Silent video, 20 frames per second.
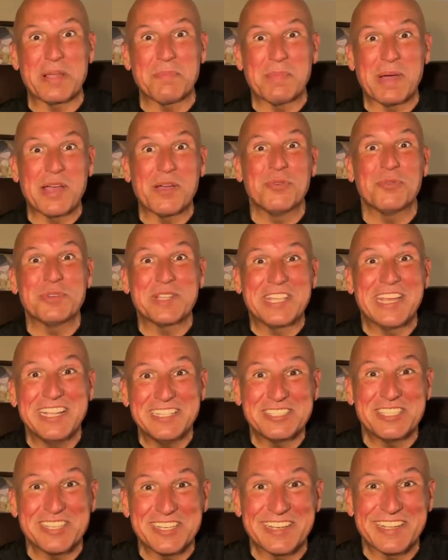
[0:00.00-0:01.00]
in my own
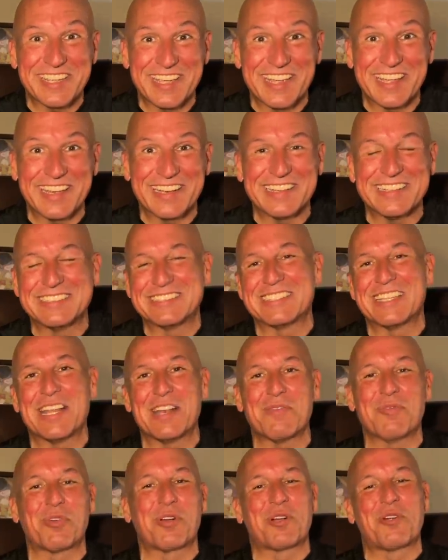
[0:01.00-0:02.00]
kitchen again instead
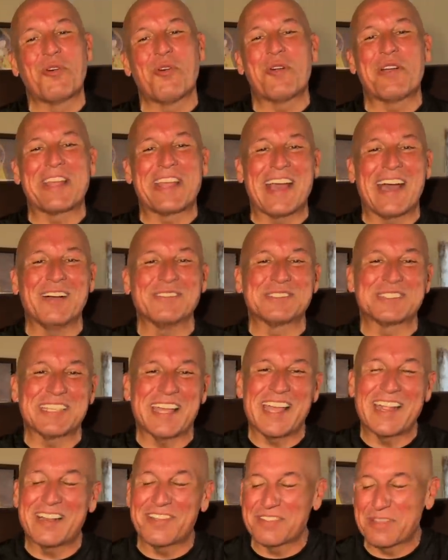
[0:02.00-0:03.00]
of recording
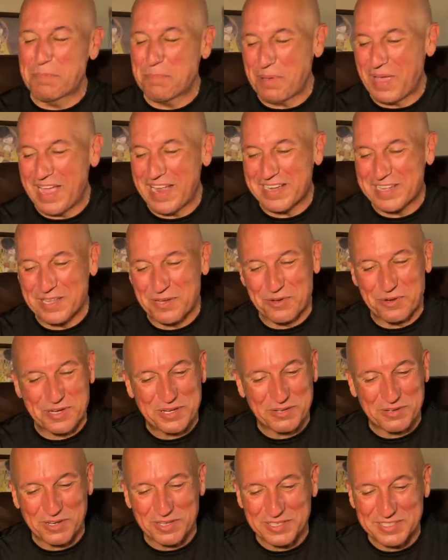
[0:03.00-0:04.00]
outside on the patio
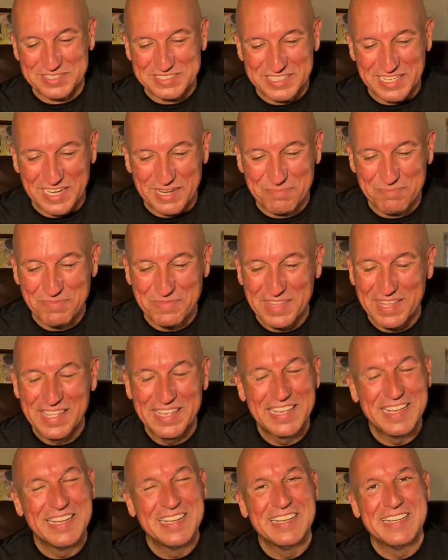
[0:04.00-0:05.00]
here all the time.
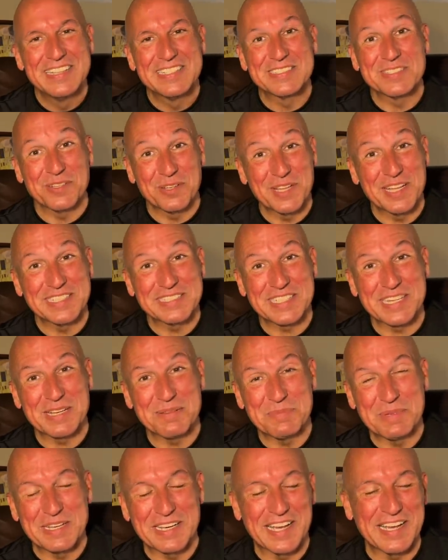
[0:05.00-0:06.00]
So that's going to
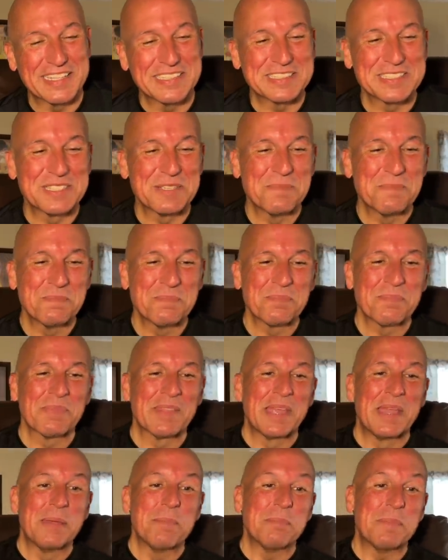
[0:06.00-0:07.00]
be nice.
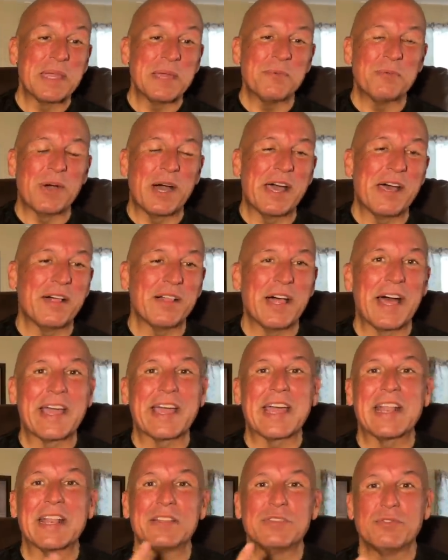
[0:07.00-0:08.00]
Meanwhile, I
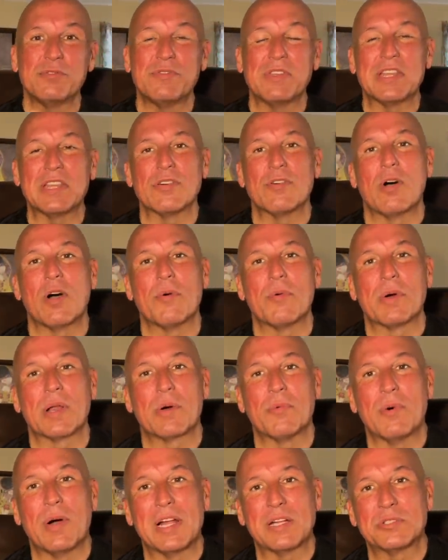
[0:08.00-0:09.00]
got a new video I want to
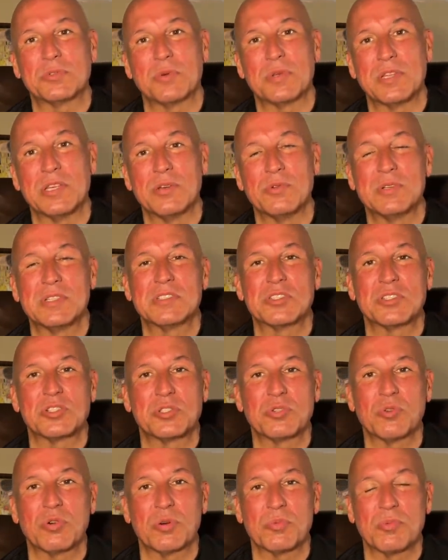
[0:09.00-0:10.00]
watch with you. It's a
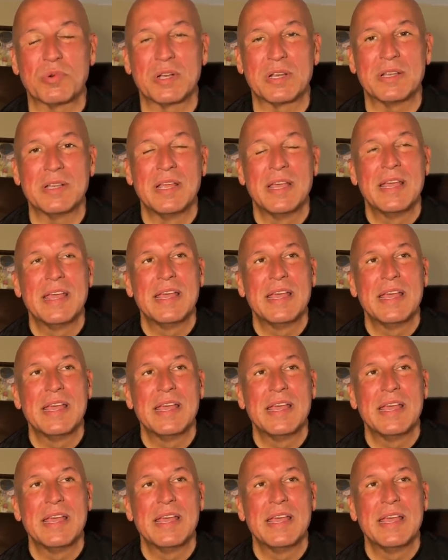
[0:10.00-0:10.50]
short one.